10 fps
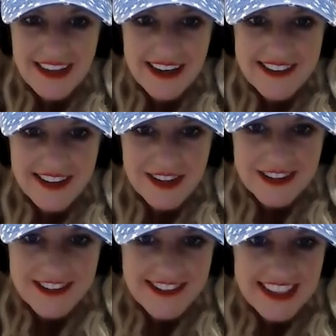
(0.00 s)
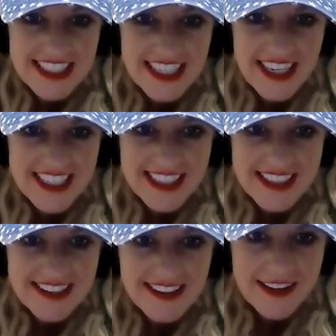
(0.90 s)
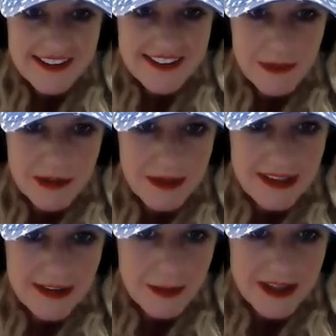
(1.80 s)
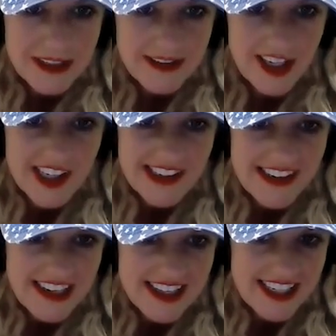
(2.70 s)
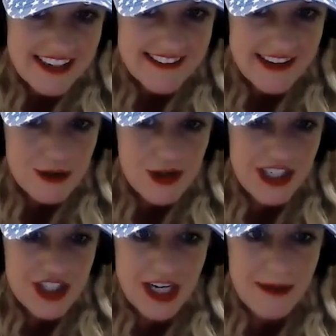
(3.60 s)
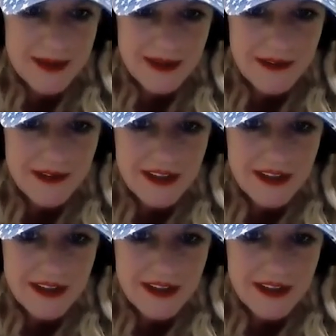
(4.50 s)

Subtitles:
I saw Yuzny in someone's player's box. I think he's coaching Chapo.